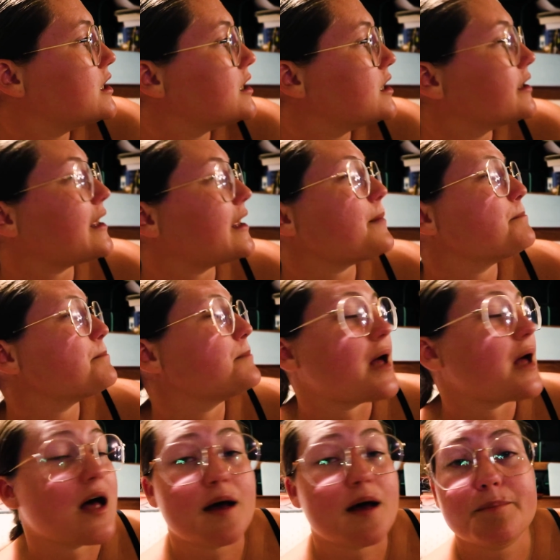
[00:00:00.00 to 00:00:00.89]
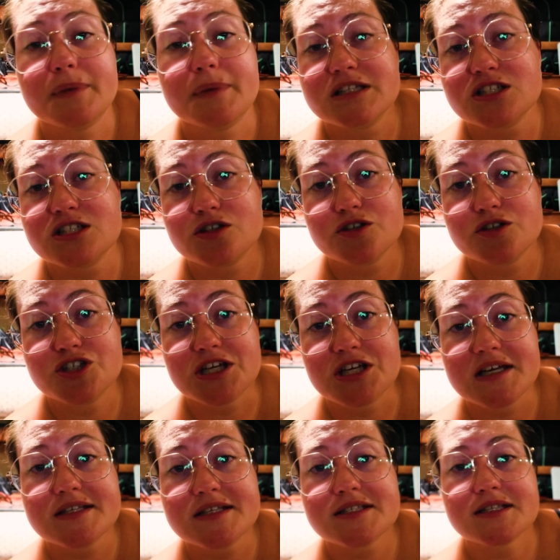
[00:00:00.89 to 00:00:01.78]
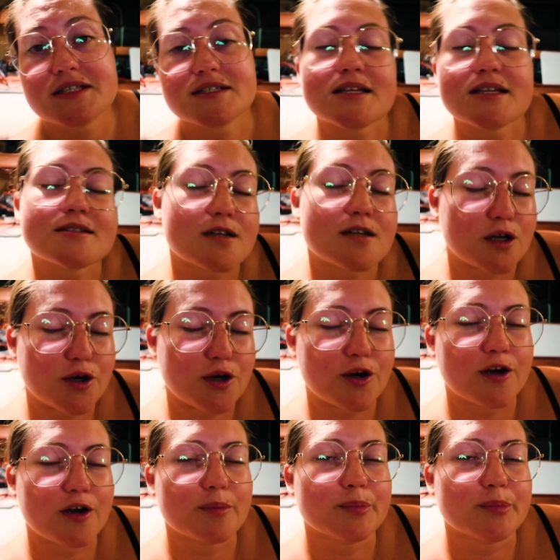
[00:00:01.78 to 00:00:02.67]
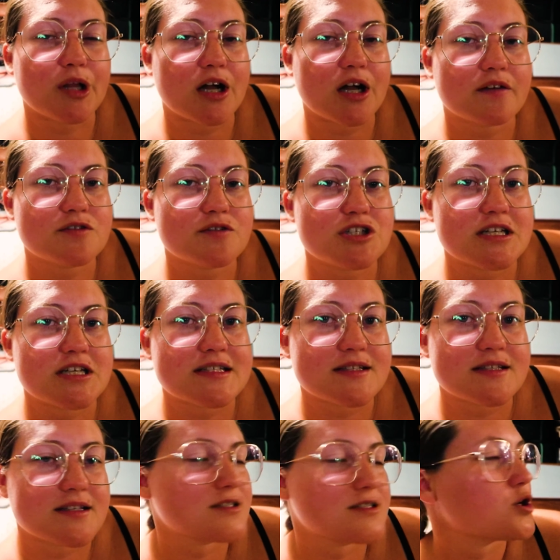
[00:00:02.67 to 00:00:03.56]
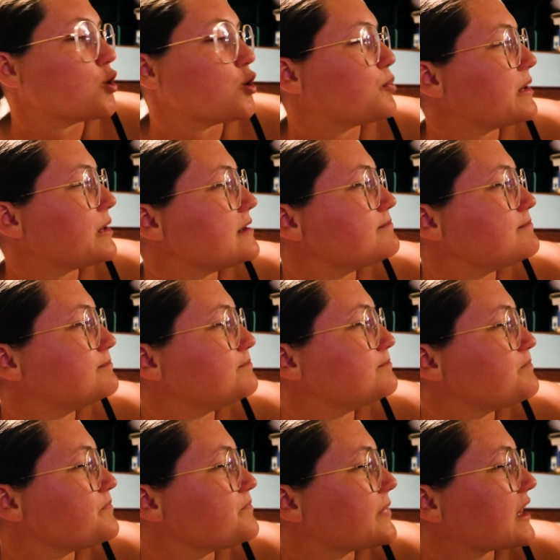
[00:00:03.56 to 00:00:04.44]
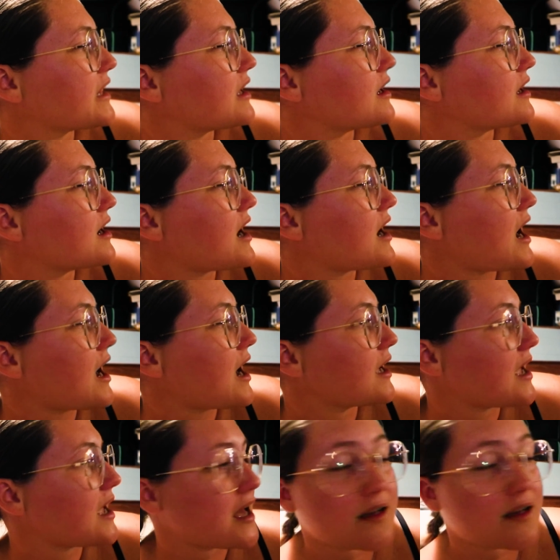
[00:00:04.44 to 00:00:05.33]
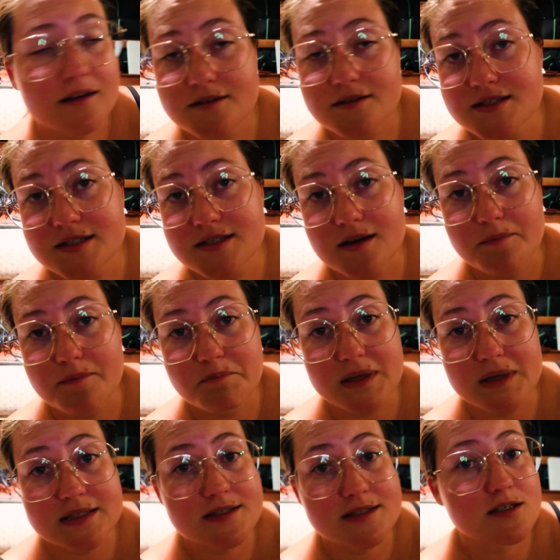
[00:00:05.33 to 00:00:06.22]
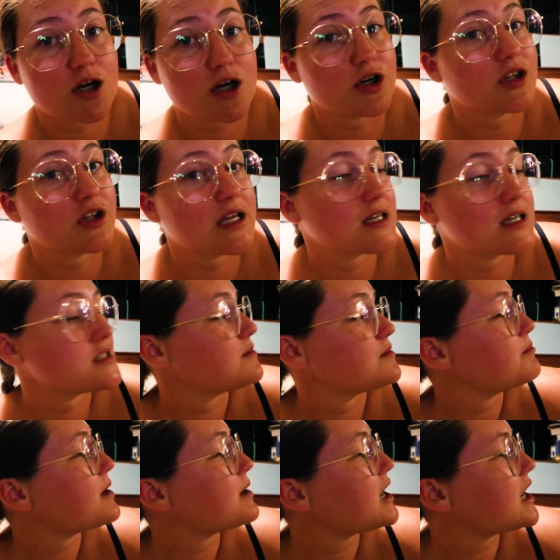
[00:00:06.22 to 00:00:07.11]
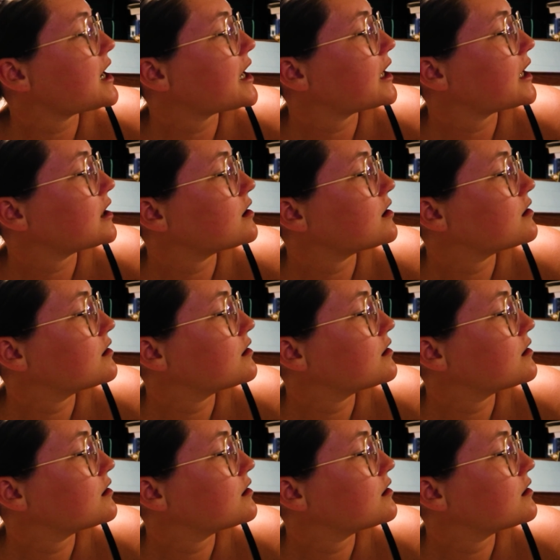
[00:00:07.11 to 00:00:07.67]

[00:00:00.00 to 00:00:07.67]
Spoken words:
Yep, Munster cheese, because that's our current block of cheese that's open. I added some minced garlic to mine,